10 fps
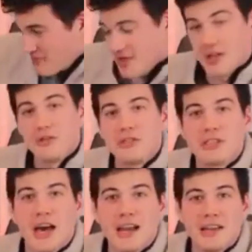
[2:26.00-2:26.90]
I mean, it looks
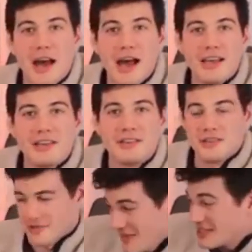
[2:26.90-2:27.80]
kind of
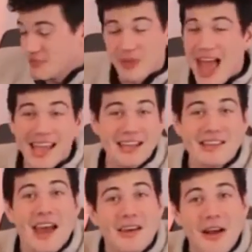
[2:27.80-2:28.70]
nice. It's Black &
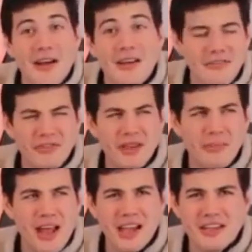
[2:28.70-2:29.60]
Decker. I feel like
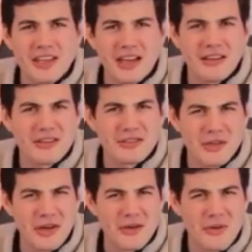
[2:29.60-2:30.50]
Black & Decker is
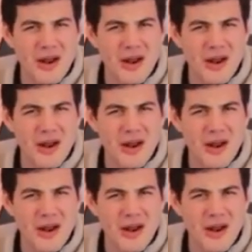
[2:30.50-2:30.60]
good,